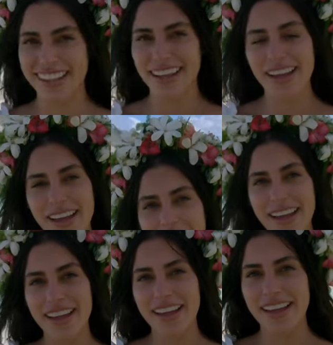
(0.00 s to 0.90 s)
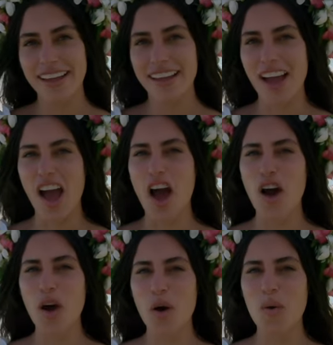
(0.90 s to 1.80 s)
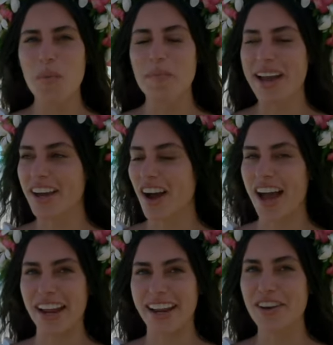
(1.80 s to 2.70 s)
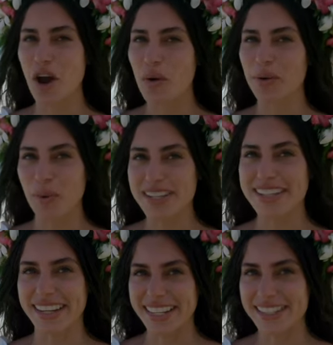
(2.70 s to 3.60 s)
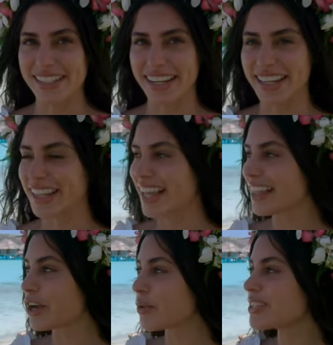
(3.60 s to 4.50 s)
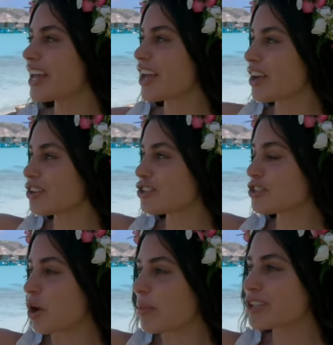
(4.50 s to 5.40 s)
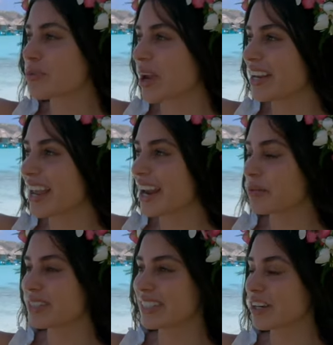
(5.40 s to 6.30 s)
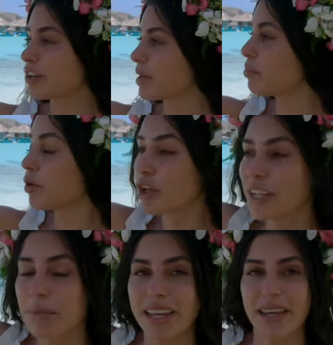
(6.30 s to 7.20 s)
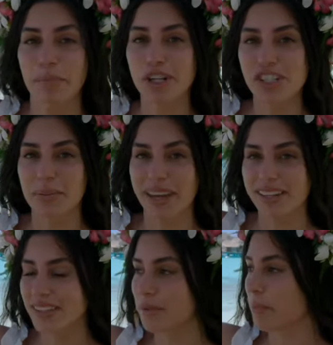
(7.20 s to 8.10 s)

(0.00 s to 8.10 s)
talking about how easy it was to actually oh roll. Oh my god. No, it wasn't easy. There was so much wind and it was literally pulling me and pushing me into the